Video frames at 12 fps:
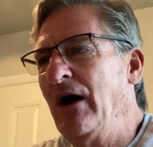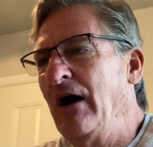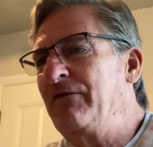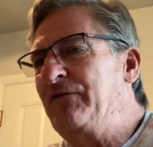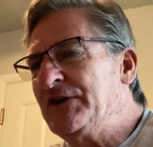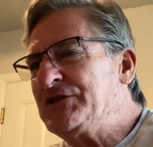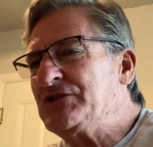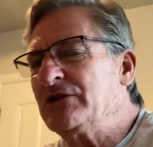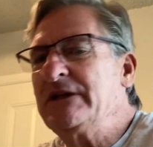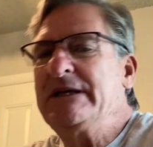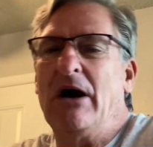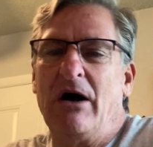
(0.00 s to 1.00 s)

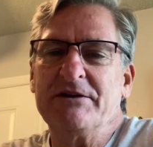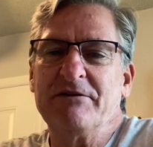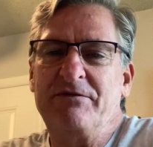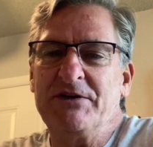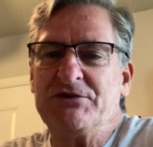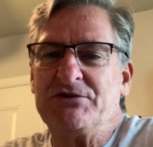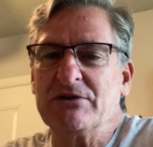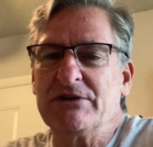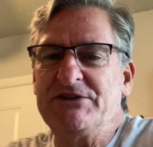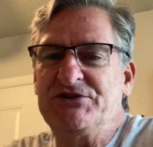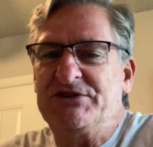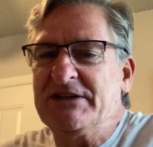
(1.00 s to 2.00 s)
officially,
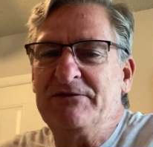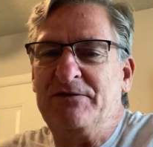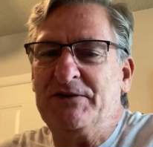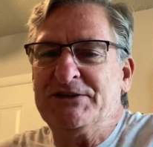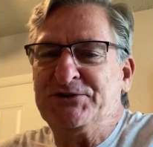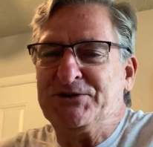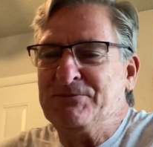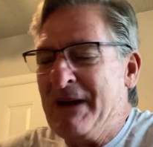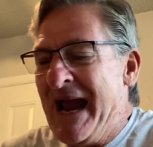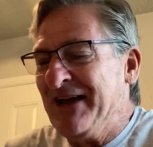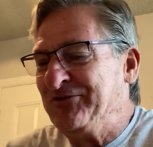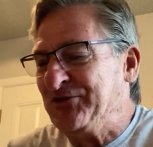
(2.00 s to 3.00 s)
unofficially XinFin's
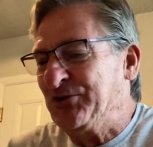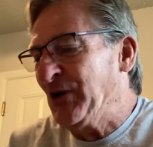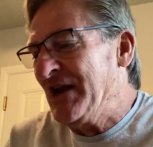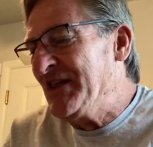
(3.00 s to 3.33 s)
ambassador.